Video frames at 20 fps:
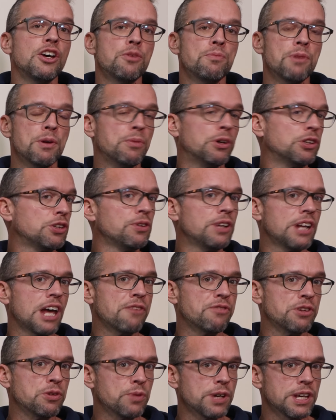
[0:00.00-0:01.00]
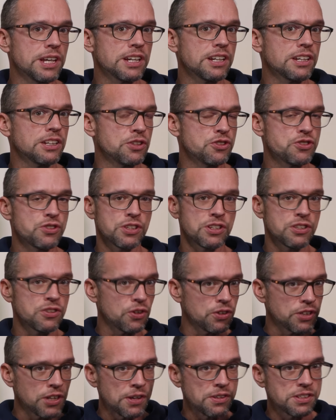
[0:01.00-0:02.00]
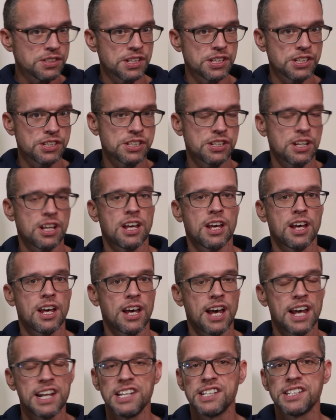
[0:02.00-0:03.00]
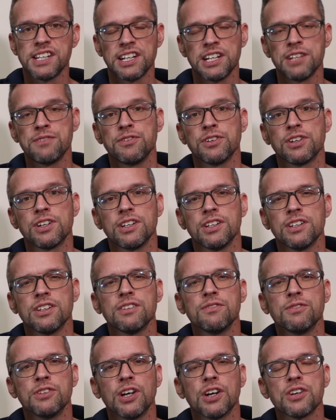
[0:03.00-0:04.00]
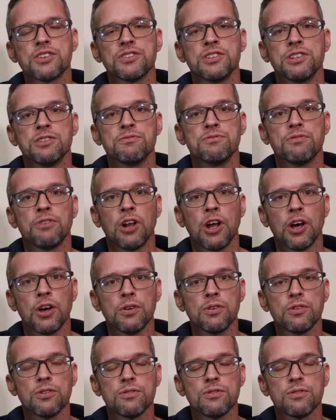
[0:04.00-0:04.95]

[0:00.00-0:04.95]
But by doing it every week, you should not notice any significant reduction in flow.